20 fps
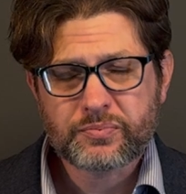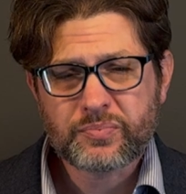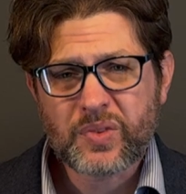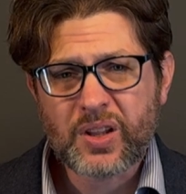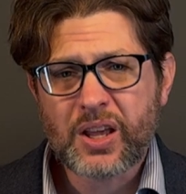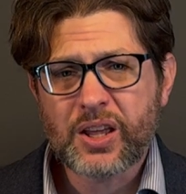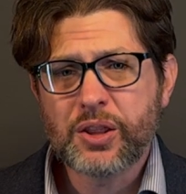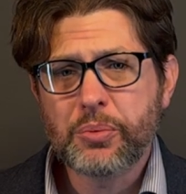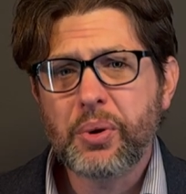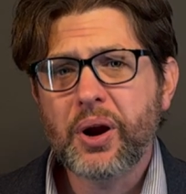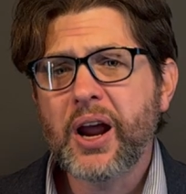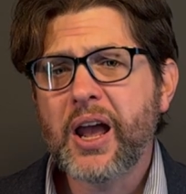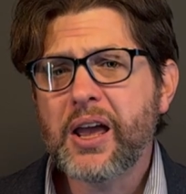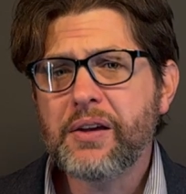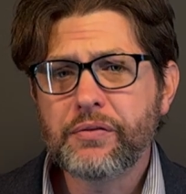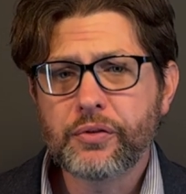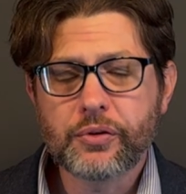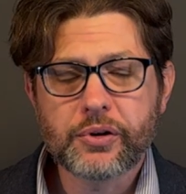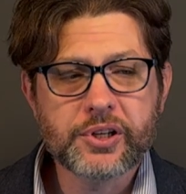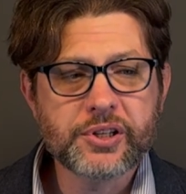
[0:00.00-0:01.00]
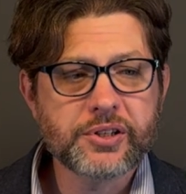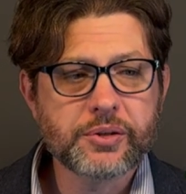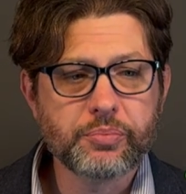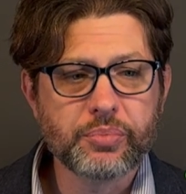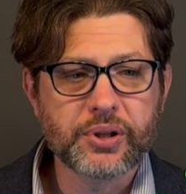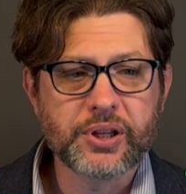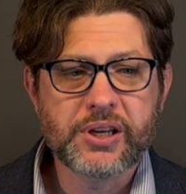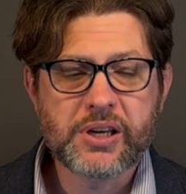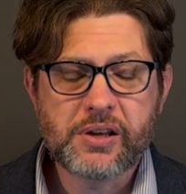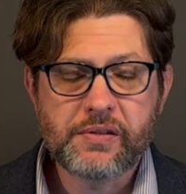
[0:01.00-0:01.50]
the behaviorist
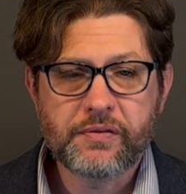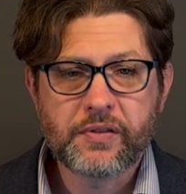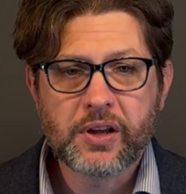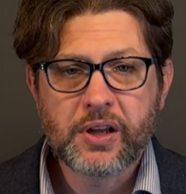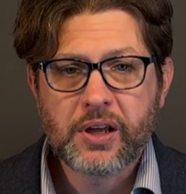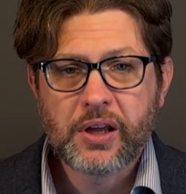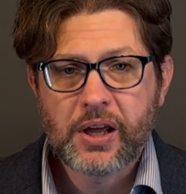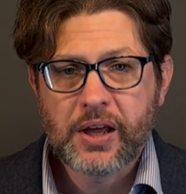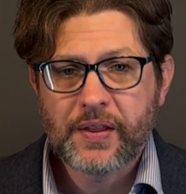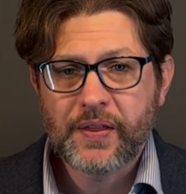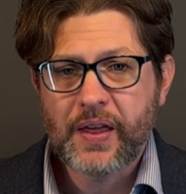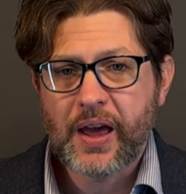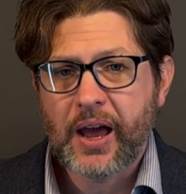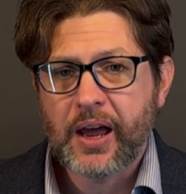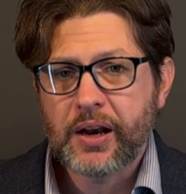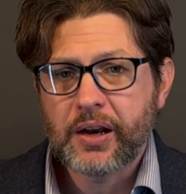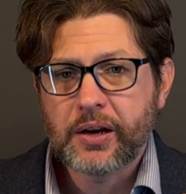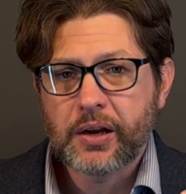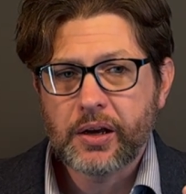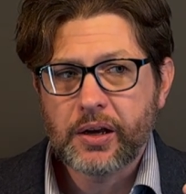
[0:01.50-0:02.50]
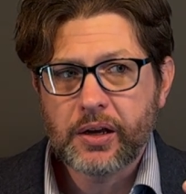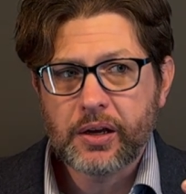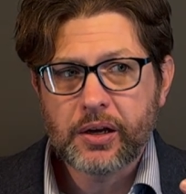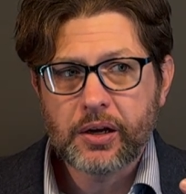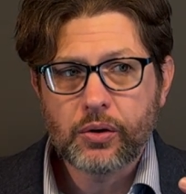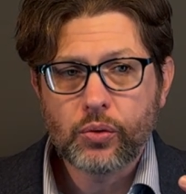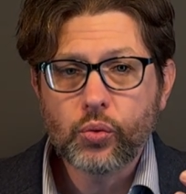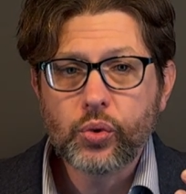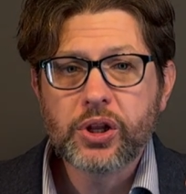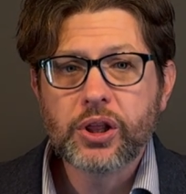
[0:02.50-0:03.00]
believed that
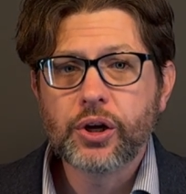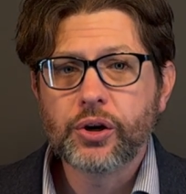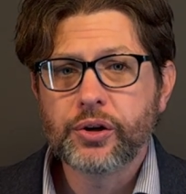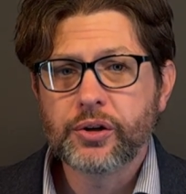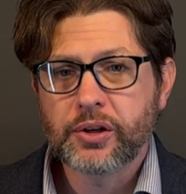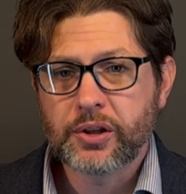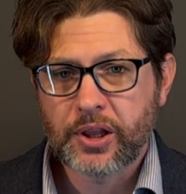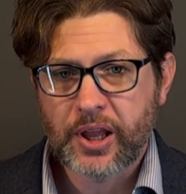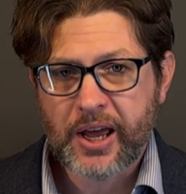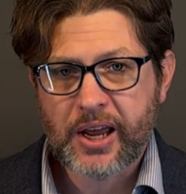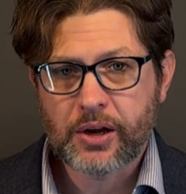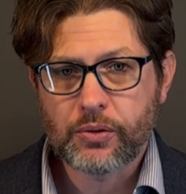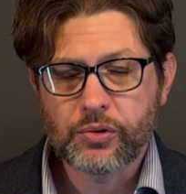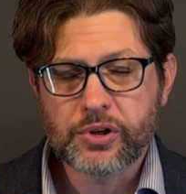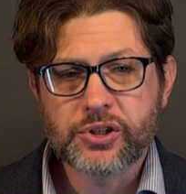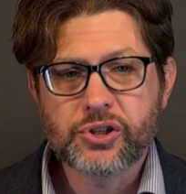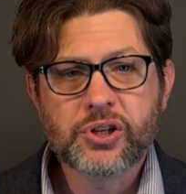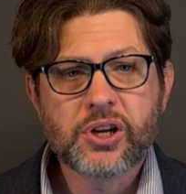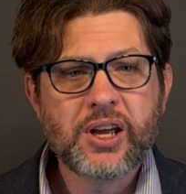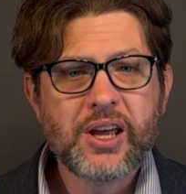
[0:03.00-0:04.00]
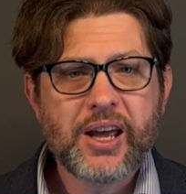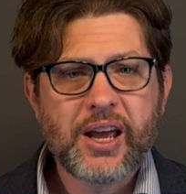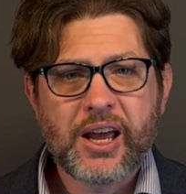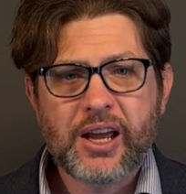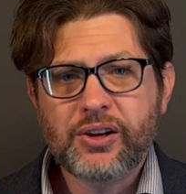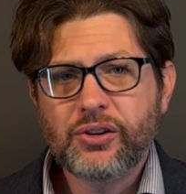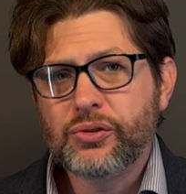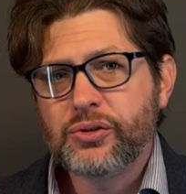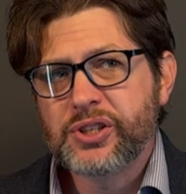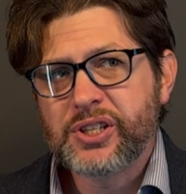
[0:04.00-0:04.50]
we learn language. And
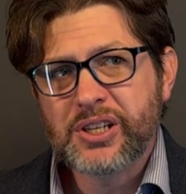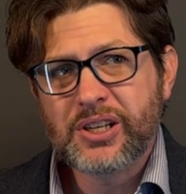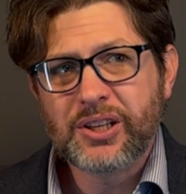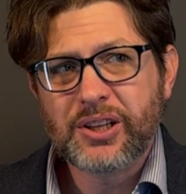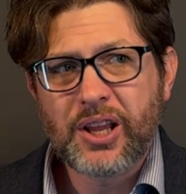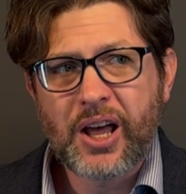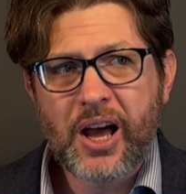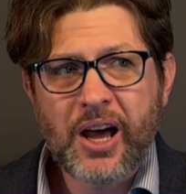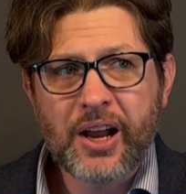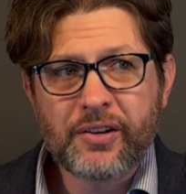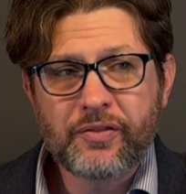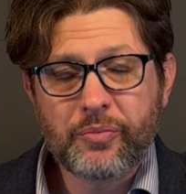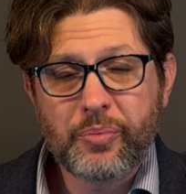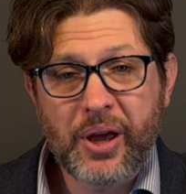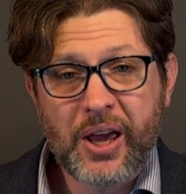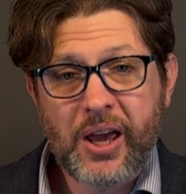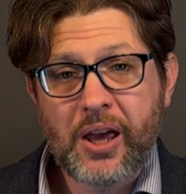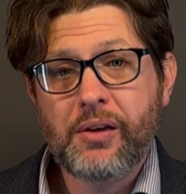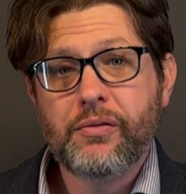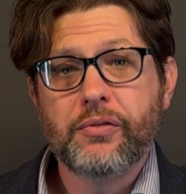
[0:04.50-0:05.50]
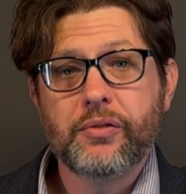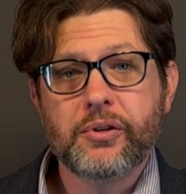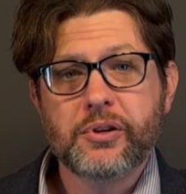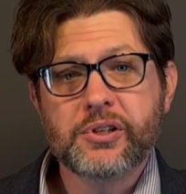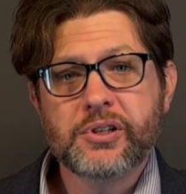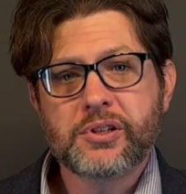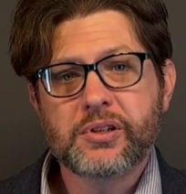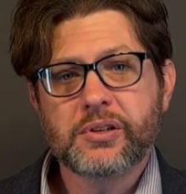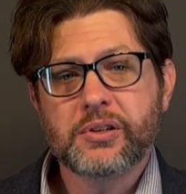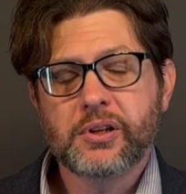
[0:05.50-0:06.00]
you'll see a lot of
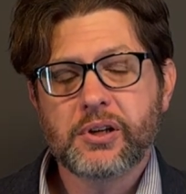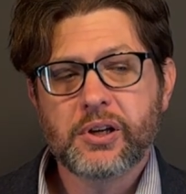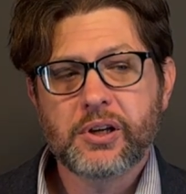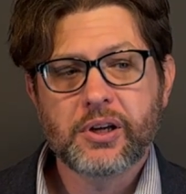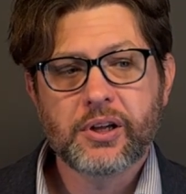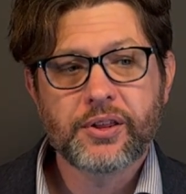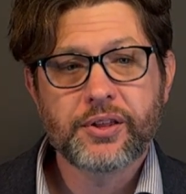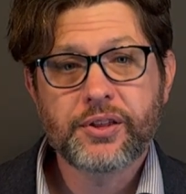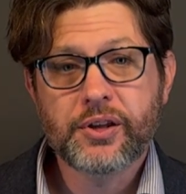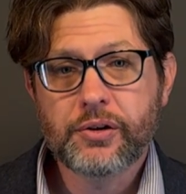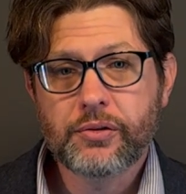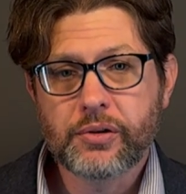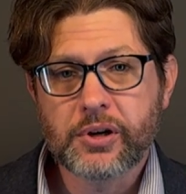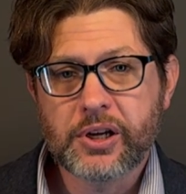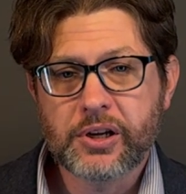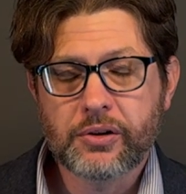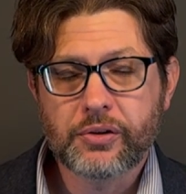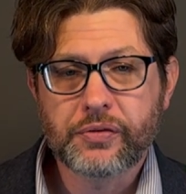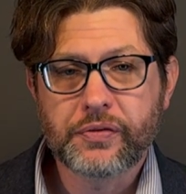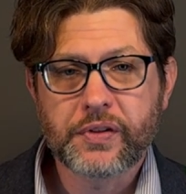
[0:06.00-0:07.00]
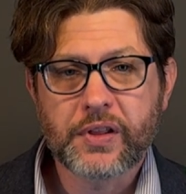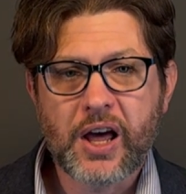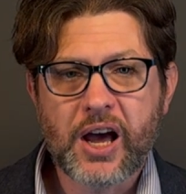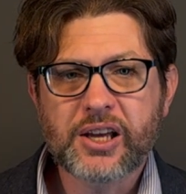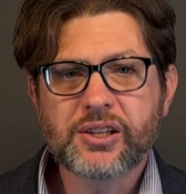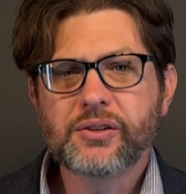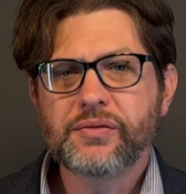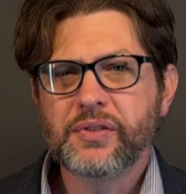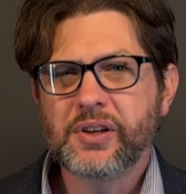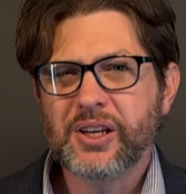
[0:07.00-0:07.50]
behaviorist theory or
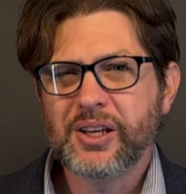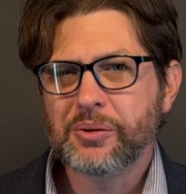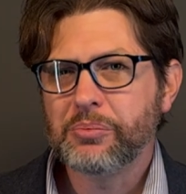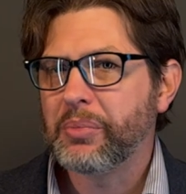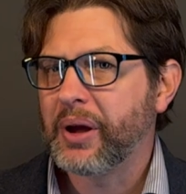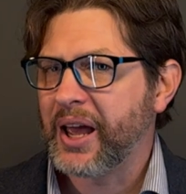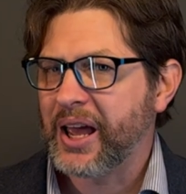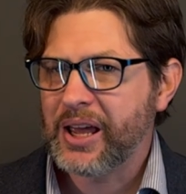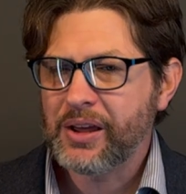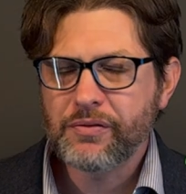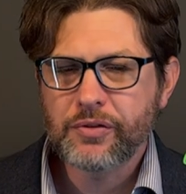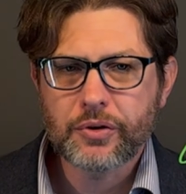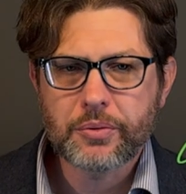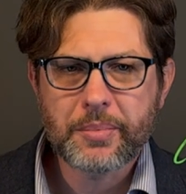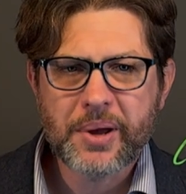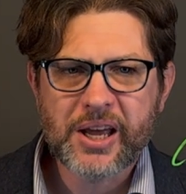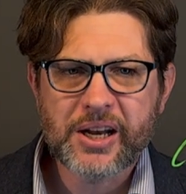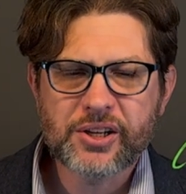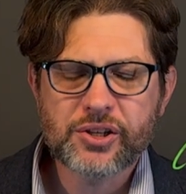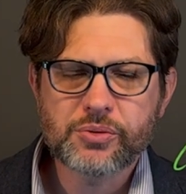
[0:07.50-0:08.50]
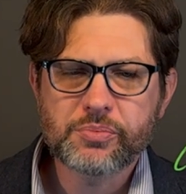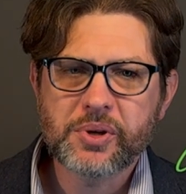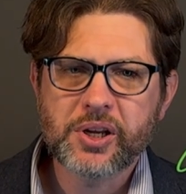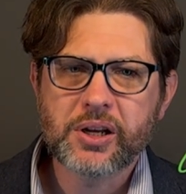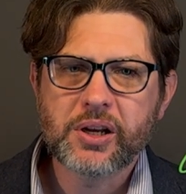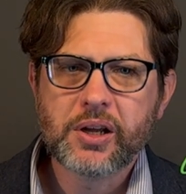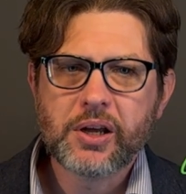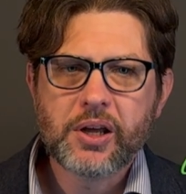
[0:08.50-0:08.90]
philosophy in behavior management.